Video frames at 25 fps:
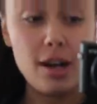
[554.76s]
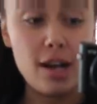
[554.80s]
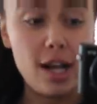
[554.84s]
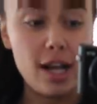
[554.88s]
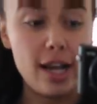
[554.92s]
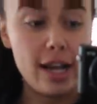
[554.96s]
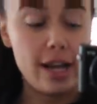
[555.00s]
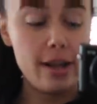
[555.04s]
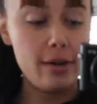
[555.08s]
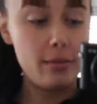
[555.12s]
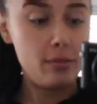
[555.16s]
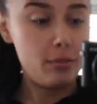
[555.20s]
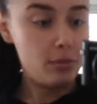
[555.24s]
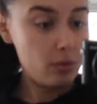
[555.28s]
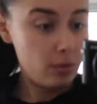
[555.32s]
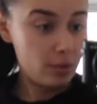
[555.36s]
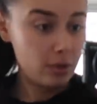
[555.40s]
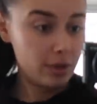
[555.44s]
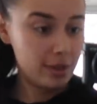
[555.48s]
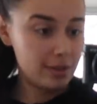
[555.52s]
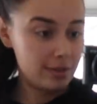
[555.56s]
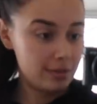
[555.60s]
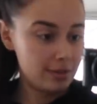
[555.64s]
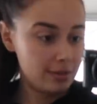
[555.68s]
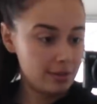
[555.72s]
I wore
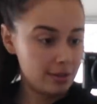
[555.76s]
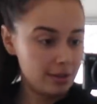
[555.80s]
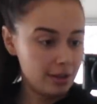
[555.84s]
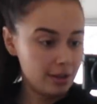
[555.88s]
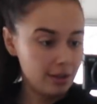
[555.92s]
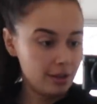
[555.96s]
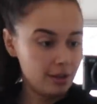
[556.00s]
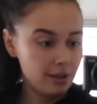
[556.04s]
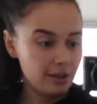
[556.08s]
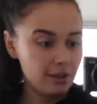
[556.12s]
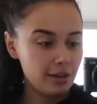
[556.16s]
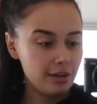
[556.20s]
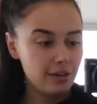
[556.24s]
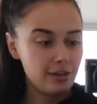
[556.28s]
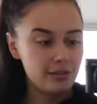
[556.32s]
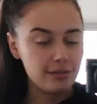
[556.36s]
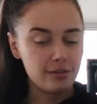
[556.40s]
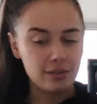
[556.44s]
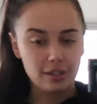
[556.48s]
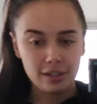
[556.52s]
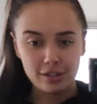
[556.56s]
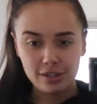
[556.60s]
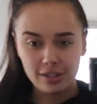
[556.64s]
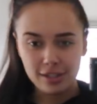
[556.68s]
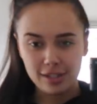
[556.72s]
this
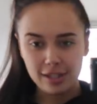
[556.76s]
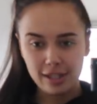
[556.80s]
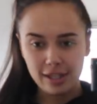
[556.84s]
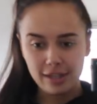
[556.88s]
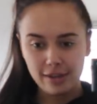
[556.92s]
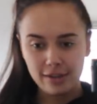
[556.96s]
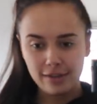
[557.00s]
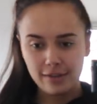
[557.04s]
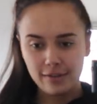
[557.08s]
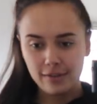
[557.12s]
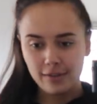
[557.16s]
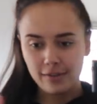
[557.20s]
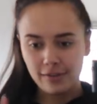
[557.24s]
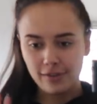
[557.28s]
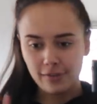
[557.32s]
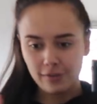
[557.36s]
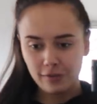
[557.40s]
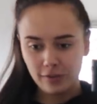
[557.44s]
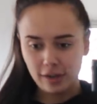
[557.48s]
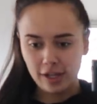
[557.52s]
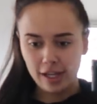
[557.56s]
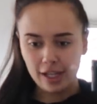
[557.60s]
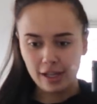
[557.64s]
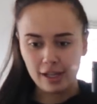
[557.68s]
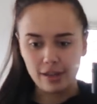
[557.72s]
religiously. I
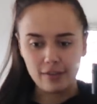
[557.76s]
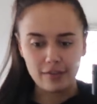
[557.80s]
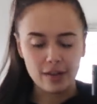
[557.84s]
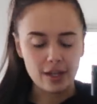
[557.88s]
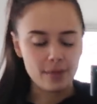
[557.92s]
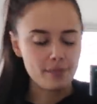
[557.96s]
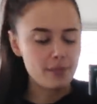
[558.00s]
freaking love